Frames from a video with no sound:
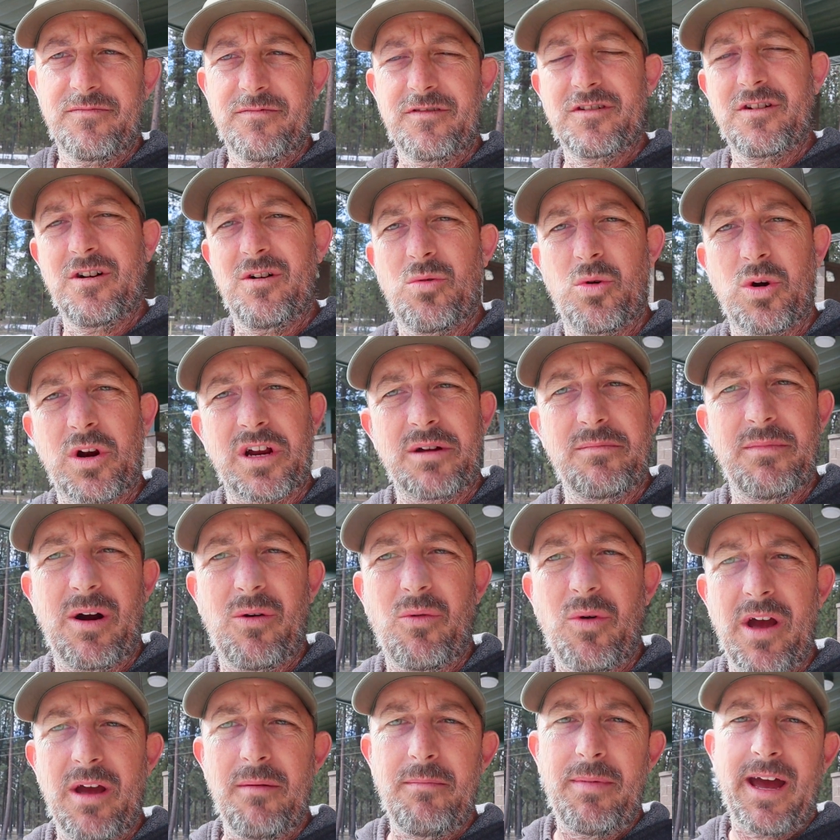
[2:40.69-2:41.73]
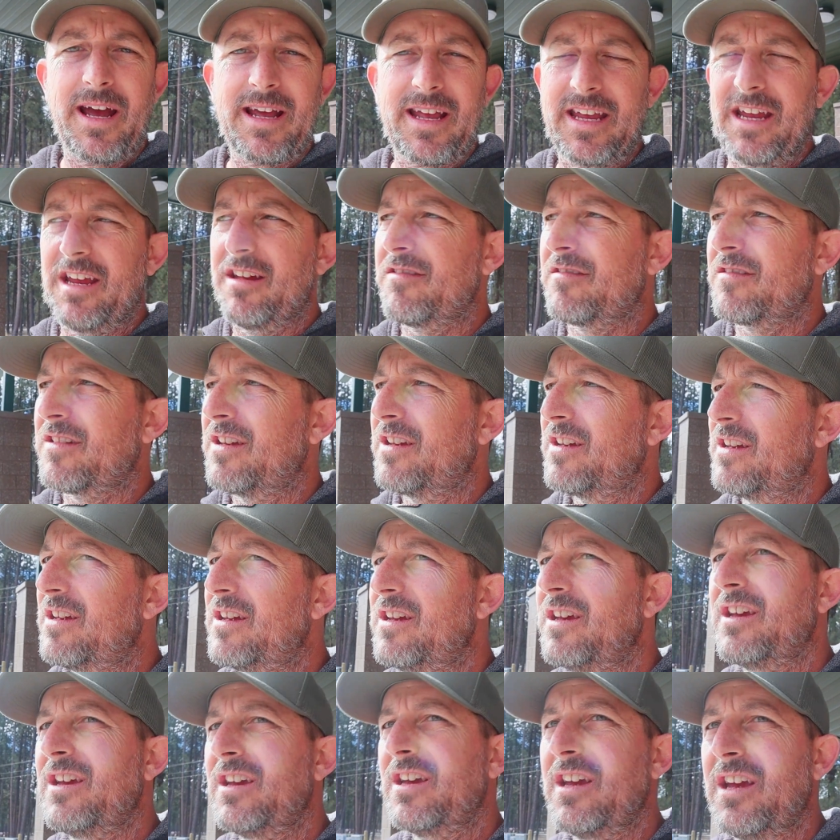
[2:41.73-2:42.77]
So working my way back east,
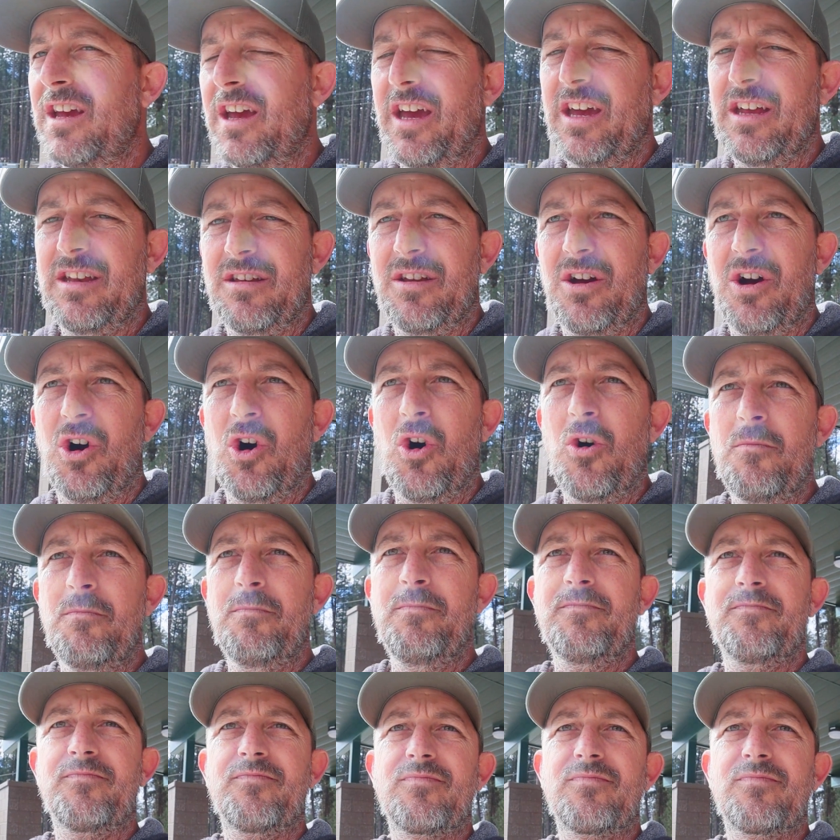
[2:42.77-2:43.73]
heading home.